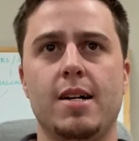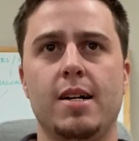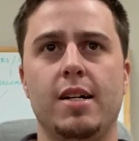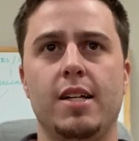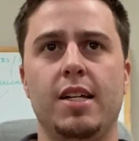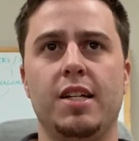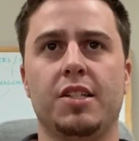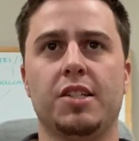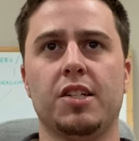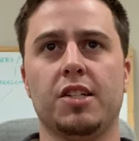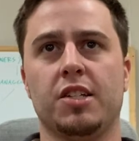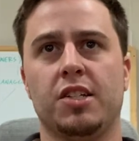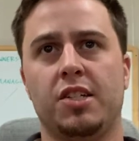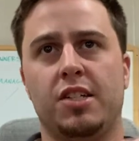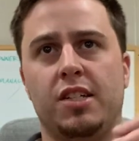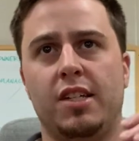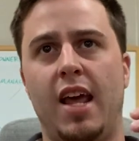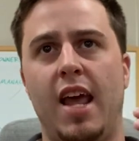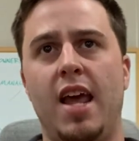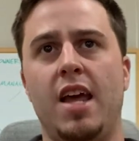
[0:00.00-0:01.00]
it's a
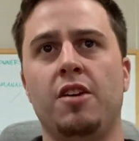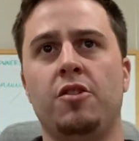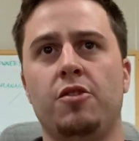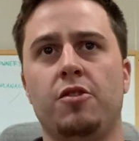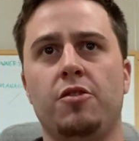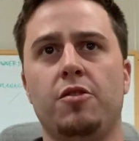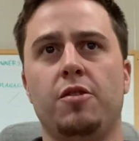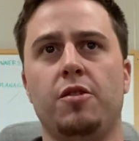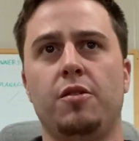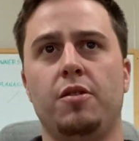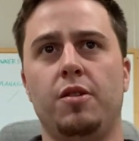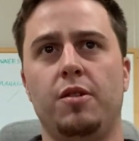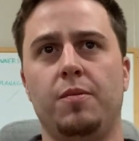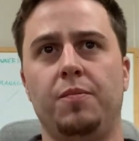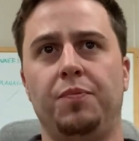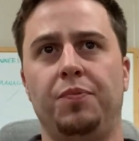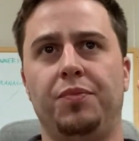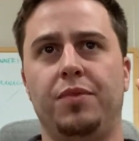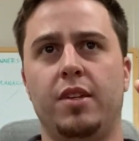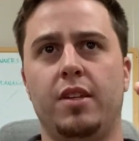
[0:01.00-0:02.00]
standard.
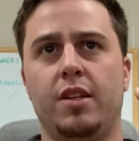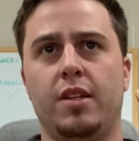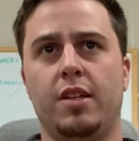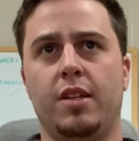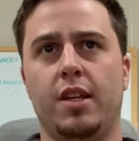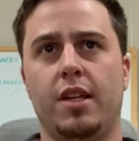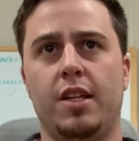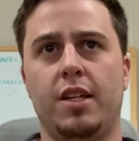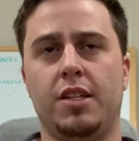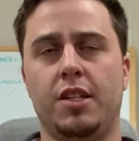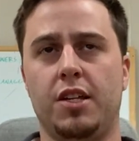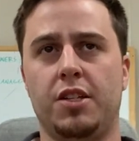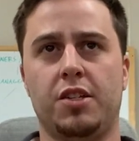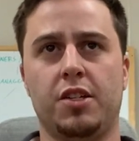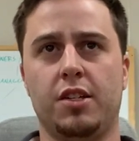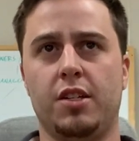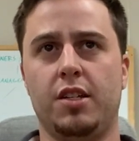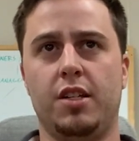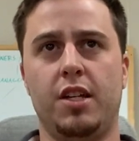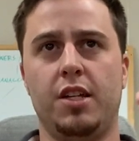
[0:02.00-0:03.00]

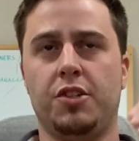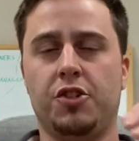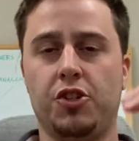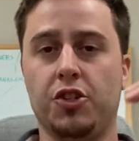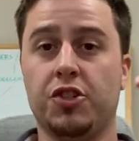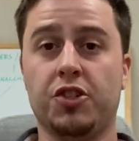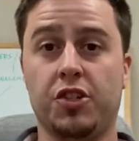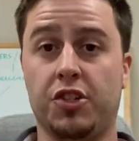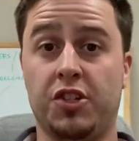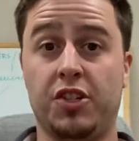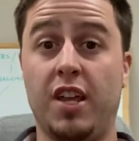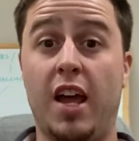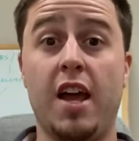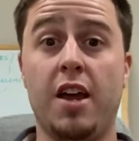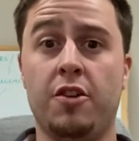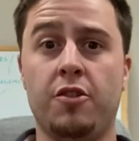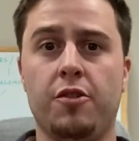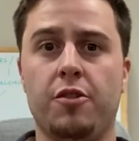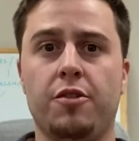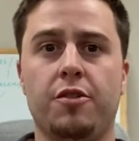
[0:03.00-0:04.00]
It's just a
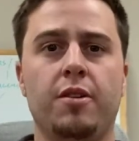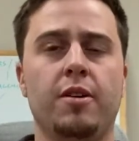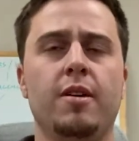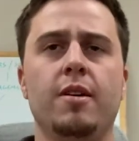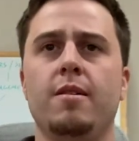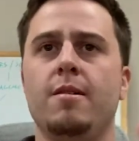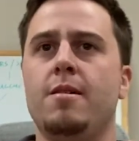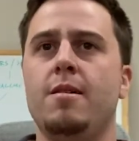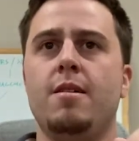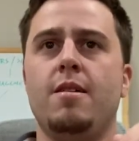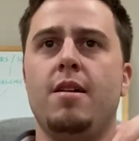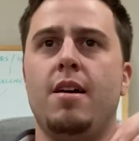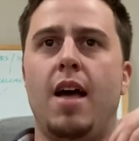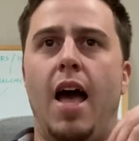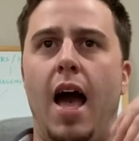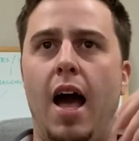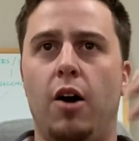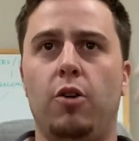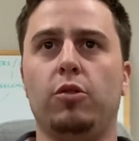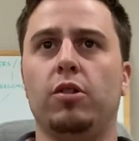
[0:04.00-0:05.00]
standard
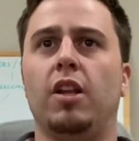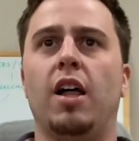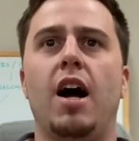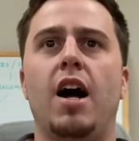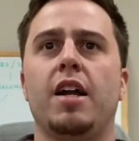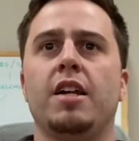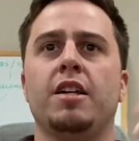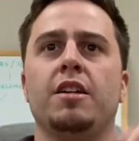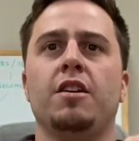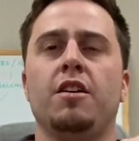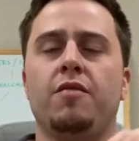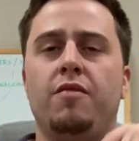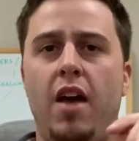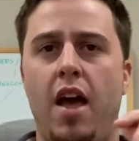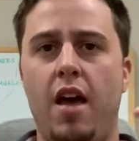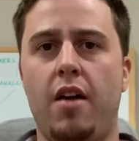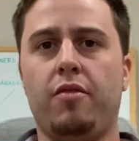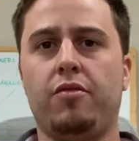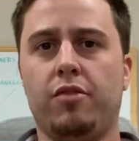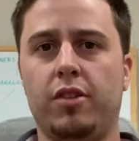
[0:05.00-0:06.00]
outlining of
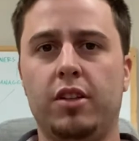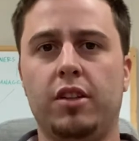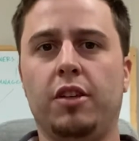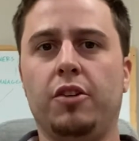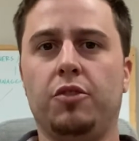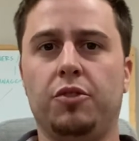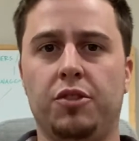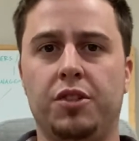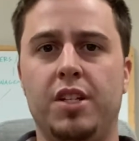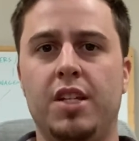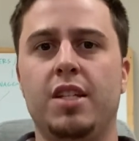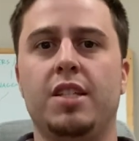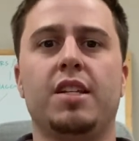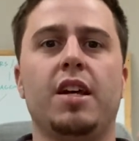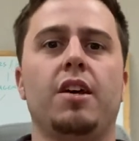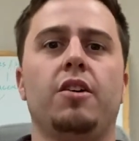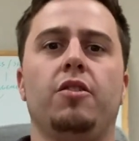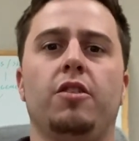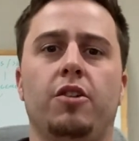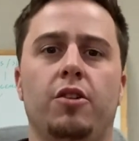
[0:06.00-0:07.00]
every little
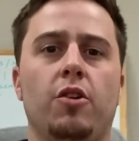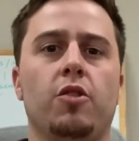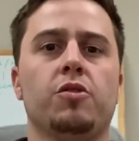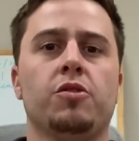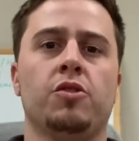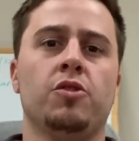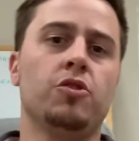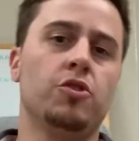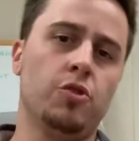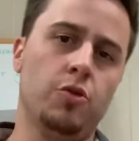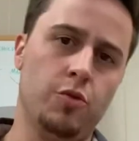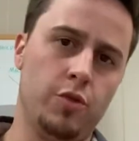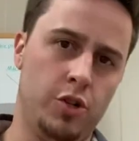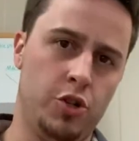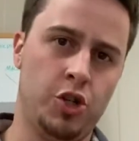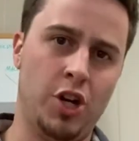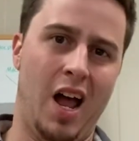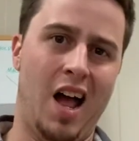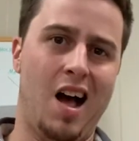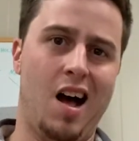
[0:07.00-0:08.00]
detail that goes into a
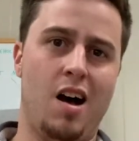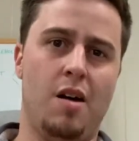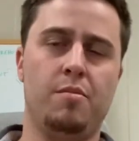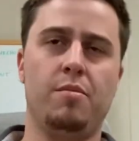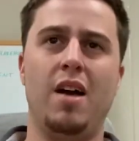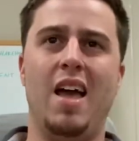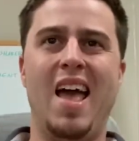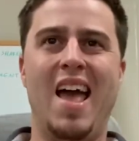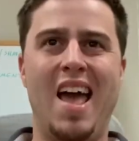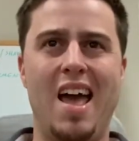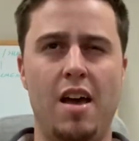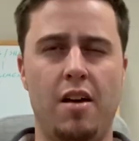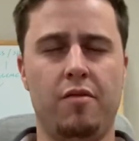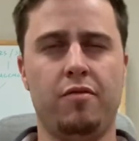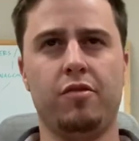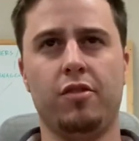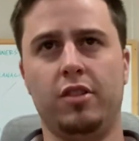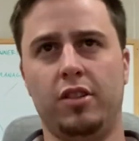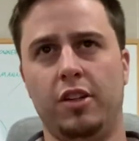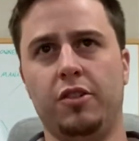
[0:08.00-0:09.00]
job.
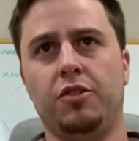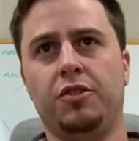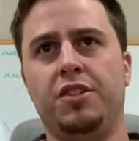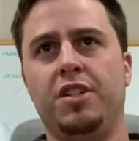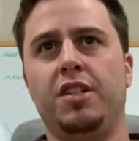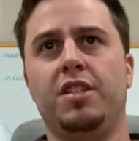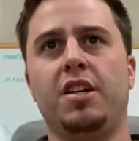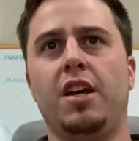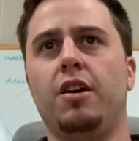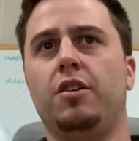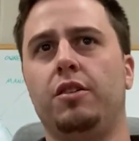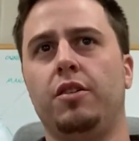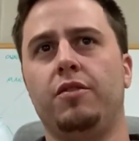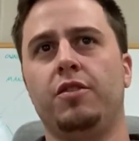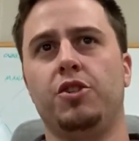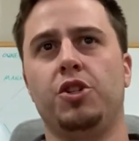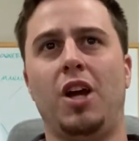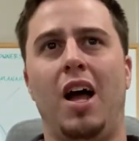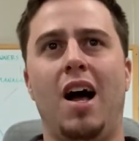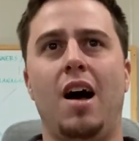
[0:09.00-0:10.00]
Every little detail of a
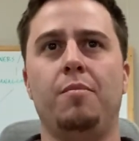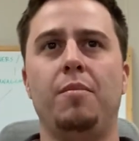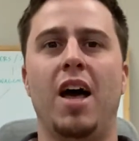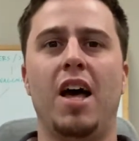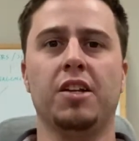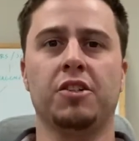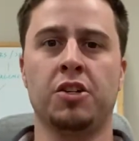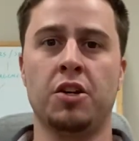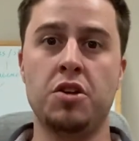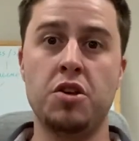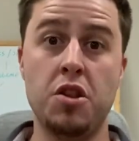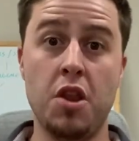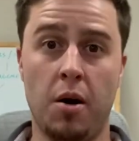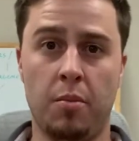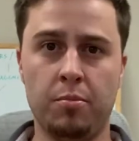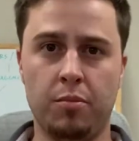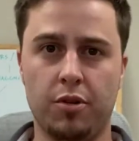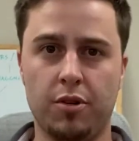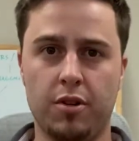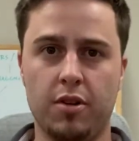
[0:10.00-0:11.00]
job has a
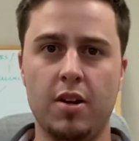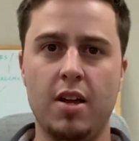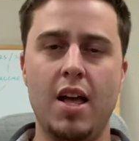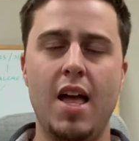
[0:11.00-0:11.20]
number,